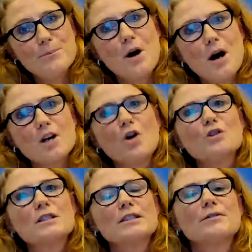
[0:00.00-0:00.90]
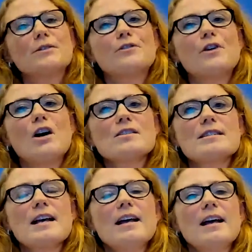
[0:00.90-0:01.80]
priority for
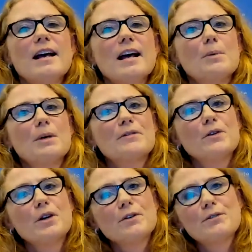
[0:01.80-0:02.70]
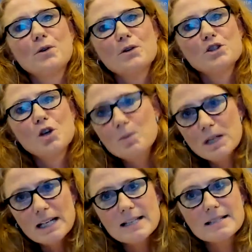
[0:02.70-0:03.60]
France, but for
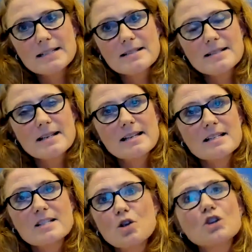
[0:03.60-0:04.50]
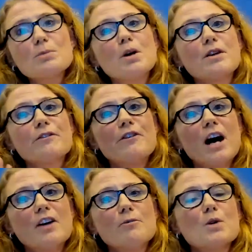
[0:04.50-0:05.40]
Germany it is not among the
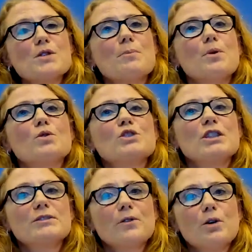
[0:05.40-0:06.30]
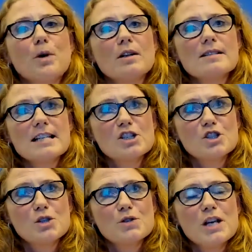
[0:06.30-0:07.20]
5 most important foreign policy
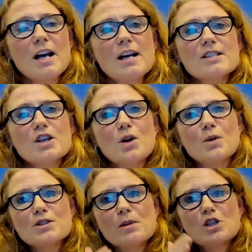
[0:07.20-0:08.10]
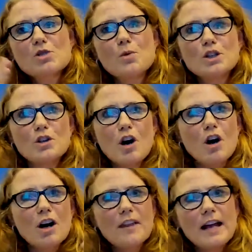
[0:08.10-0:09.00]
issues. So I just wonder,
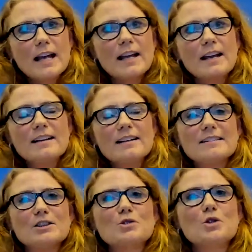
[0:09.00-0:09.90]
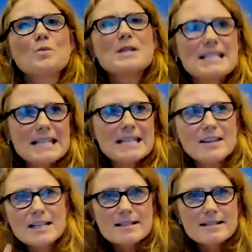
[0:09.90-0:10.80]
are they Do we see
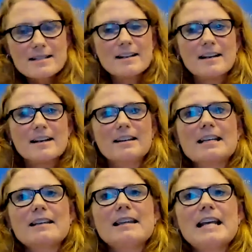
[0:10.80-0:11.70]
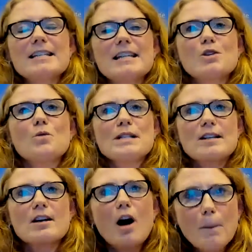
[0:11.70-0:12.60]
this, the two
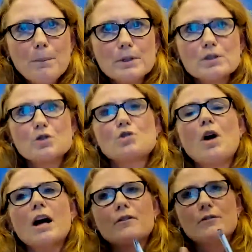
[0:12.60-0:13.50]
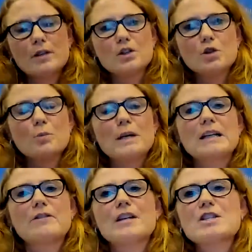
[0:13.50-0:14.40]
as a couple to drive
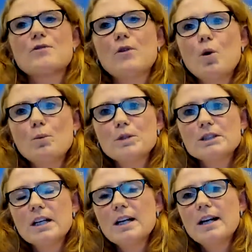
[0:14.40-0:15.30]
European defence forward?